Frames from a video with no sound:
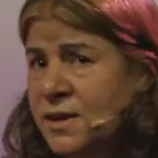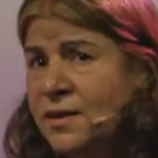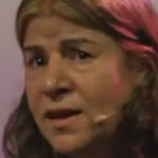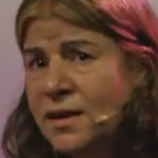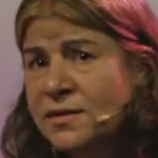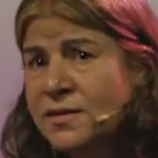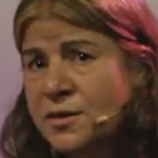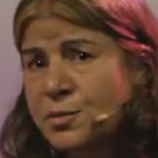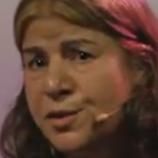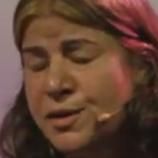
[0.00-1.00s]
They are
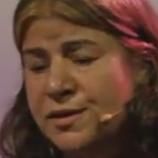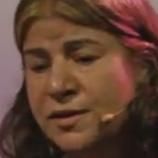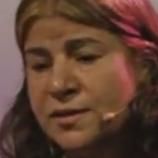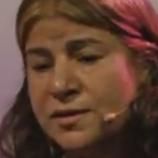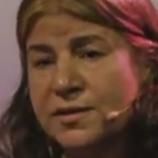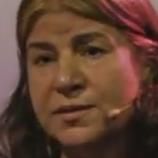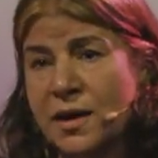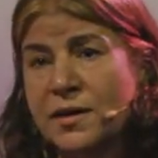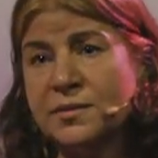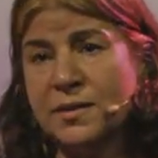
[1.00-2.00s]
disappointed
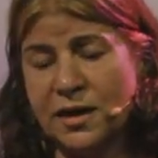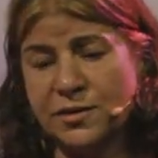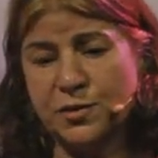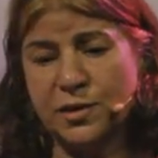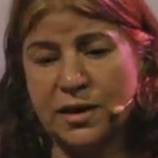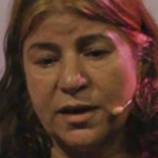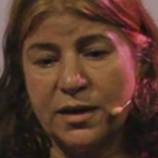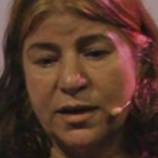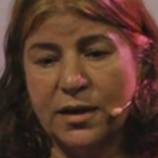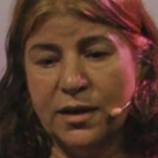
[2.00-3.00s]
there, actually.